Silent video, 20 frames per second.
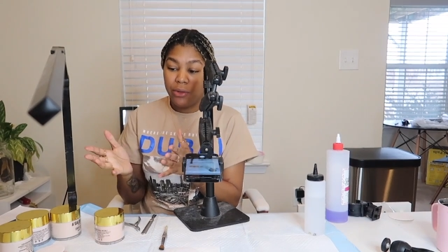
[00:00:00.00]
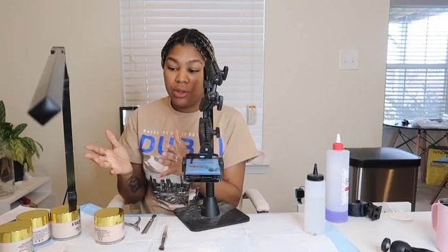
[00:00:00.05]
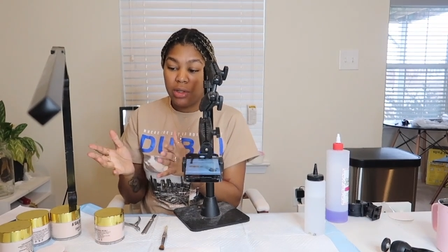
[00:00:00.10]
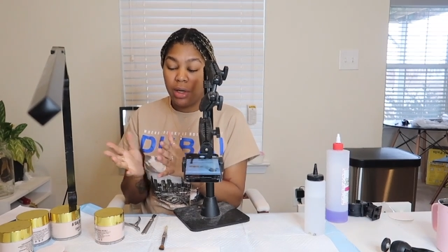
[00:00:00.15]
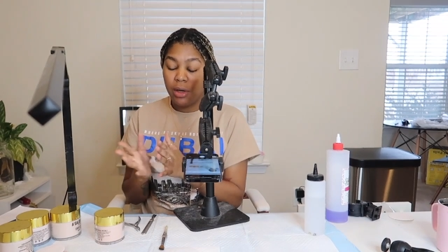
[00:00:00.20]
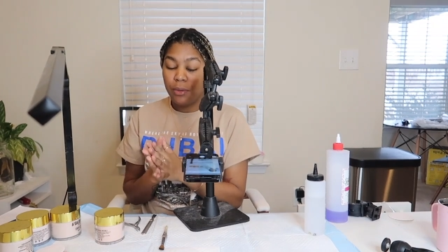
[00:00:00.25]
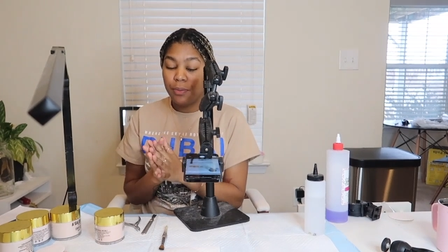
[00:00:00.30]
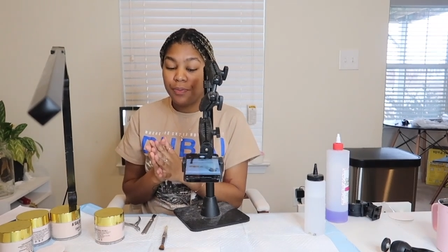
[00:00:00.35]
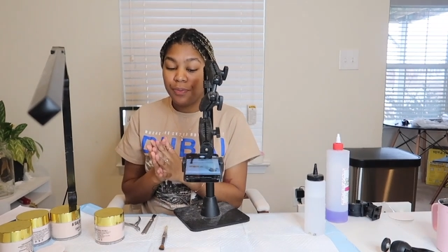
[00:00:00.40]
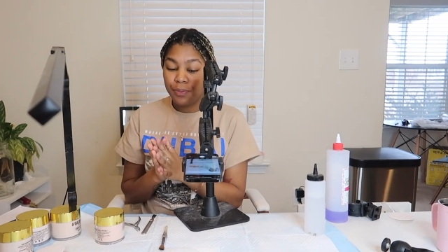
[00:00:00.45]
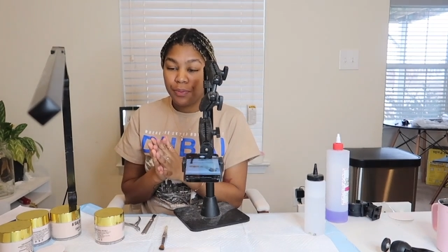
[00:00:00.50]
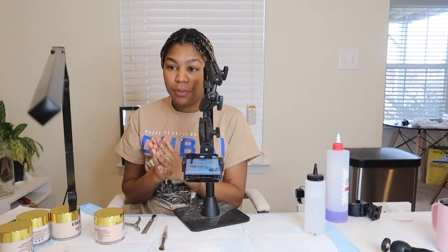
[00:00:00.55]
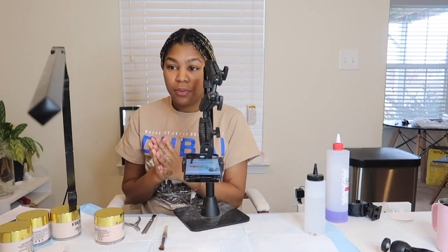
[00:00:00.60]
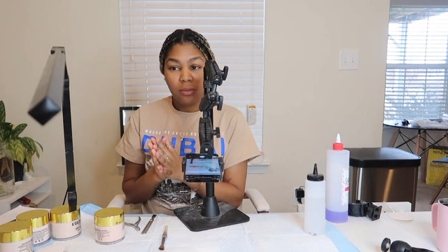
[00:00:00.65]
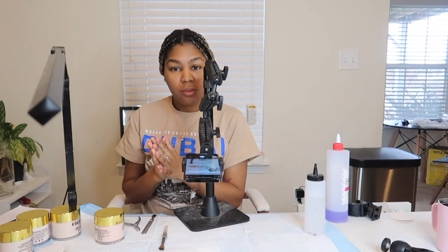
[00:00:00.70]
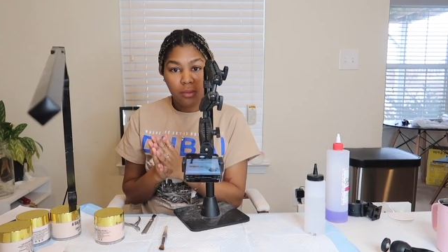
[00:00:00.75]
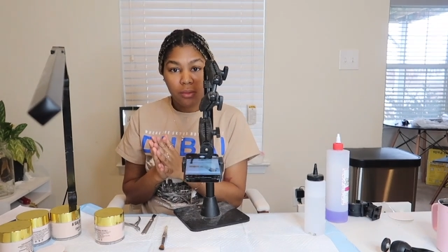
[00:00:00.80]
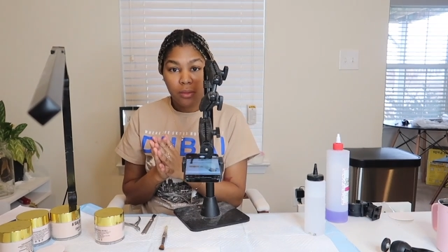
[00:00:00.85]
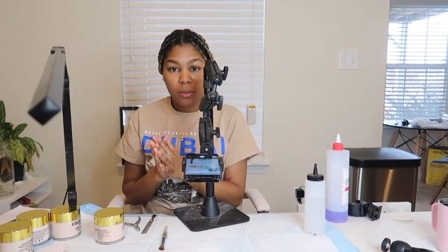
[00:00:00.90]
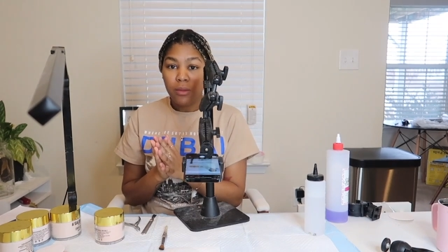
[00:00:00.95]
So
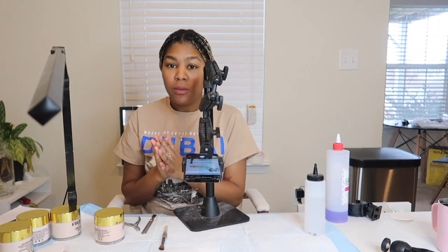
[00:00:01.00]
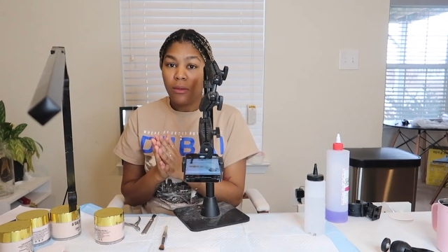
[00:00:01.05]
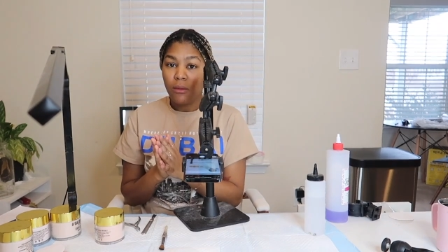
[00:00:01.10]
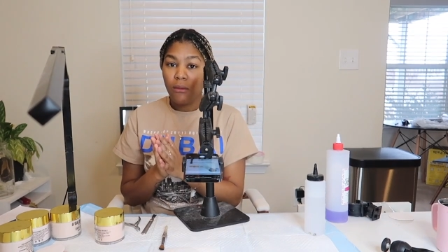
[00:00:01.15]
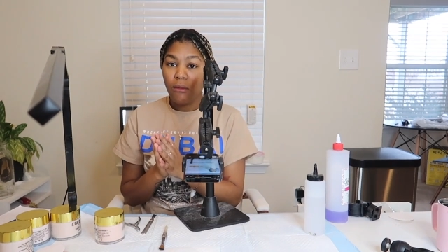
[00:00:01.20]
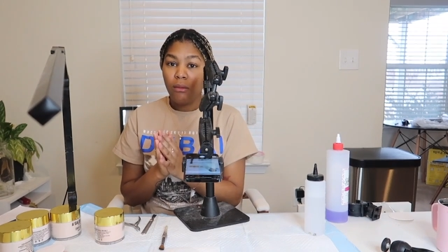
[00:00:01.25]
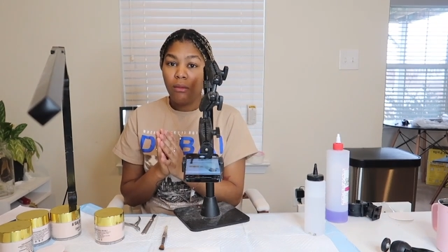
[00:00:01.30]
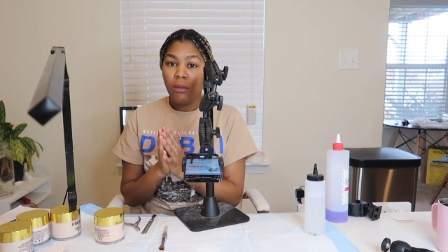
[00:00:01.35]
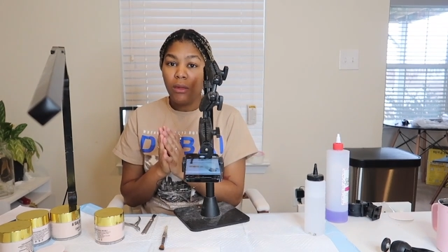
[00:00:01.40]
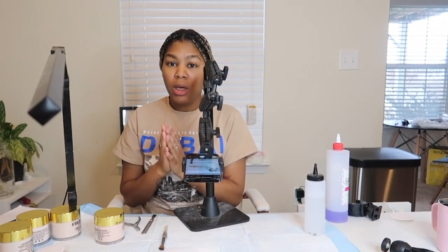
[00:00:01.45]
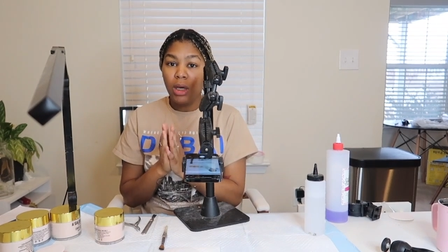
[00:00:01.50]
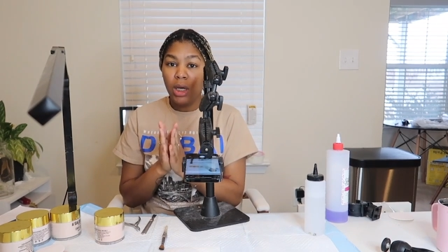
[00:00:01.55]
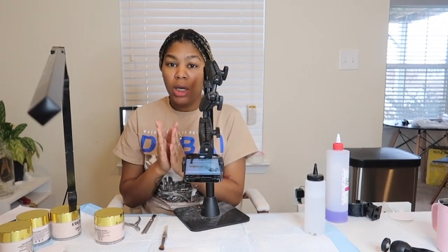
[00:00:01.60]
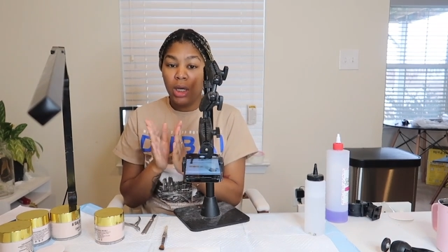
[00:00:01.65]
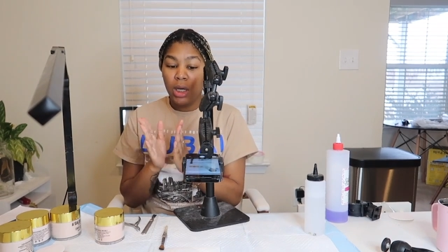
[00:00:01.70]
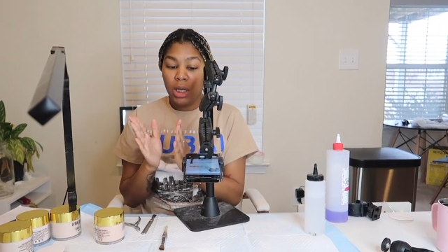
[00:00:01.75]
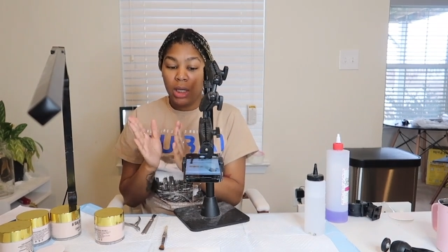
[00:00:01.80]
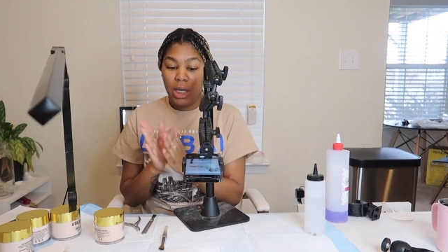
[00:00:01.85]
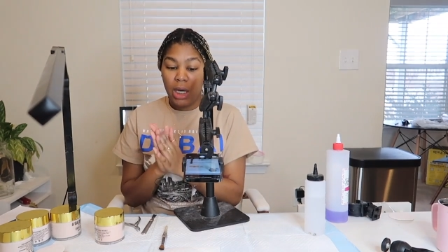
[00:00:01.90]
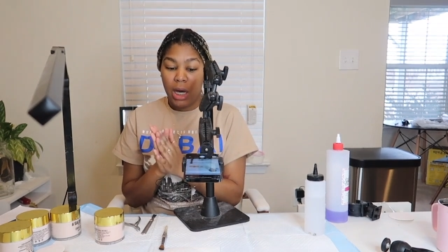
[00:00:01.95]

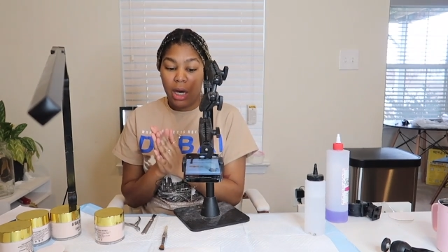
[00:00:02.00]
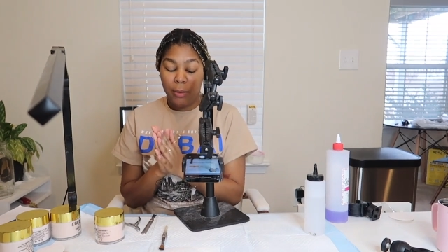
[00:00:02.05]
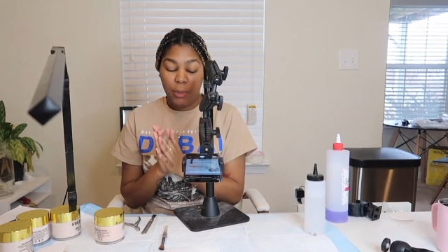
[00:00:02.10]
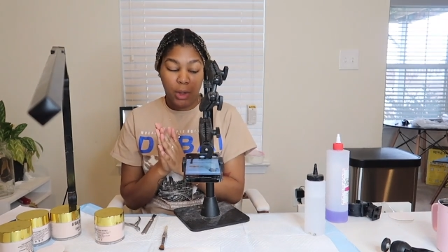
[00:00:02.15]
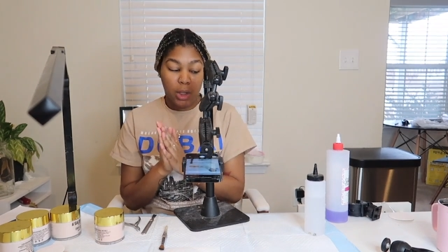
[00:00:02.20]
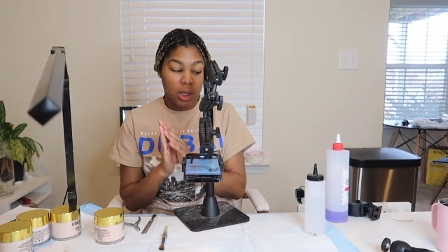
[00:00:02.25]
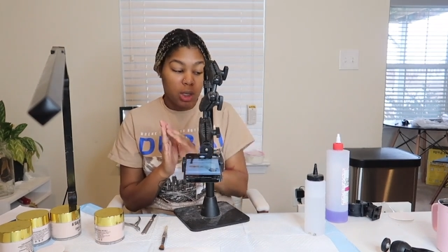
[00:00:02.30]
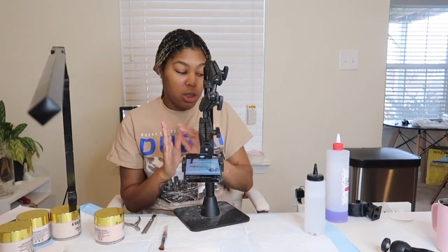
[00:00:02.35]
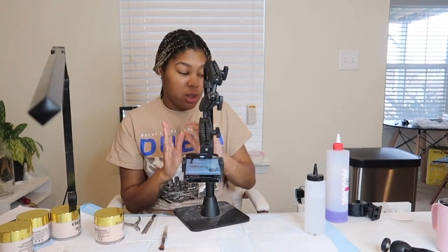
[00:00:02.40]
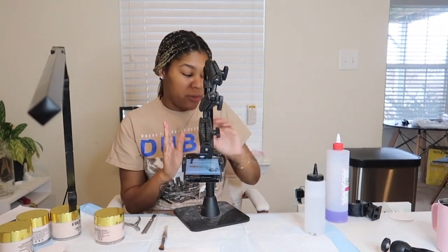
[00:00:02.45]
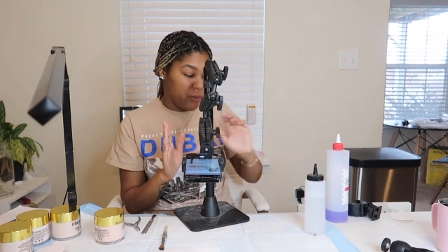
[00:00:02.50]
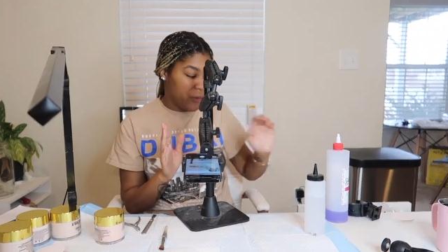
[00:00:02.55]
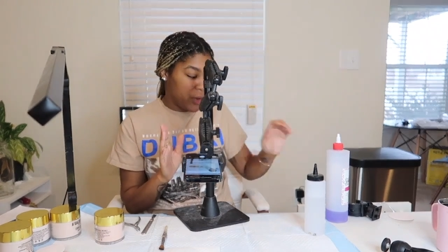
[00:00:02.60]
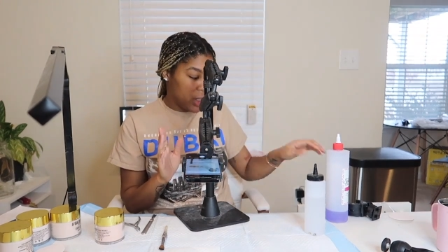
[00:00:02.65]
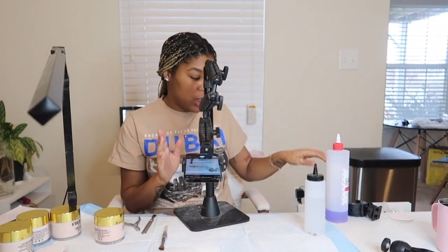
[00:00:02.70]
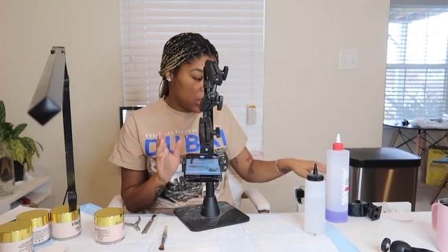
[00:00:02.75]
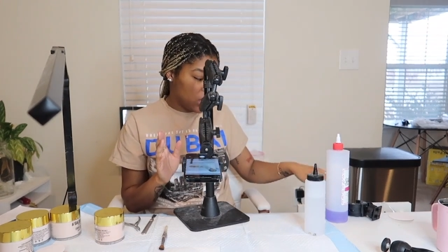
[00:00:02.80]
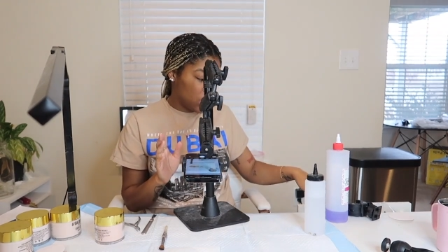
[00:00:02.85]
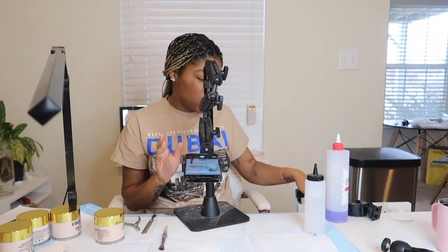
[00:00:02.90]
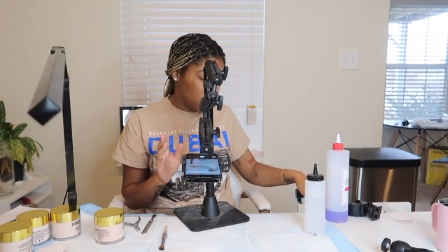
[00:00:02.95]
yeah, I'm gonna
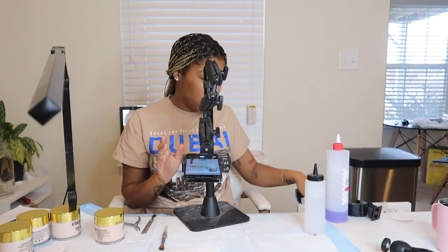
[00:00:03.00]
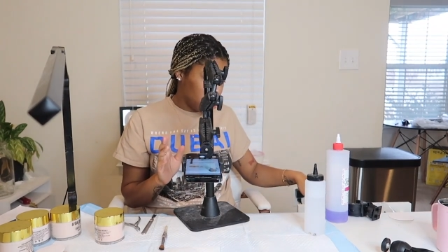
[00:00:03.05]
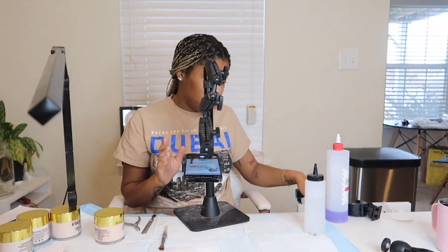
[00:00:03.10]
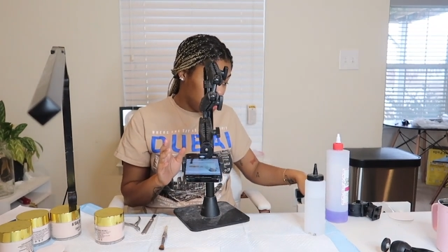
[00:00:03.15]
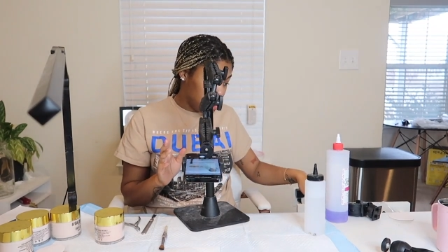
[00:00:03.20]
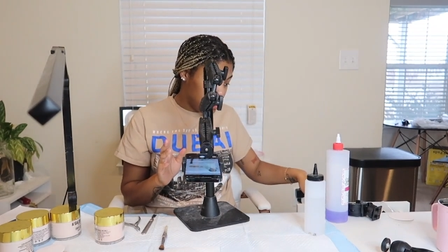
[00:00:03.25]
first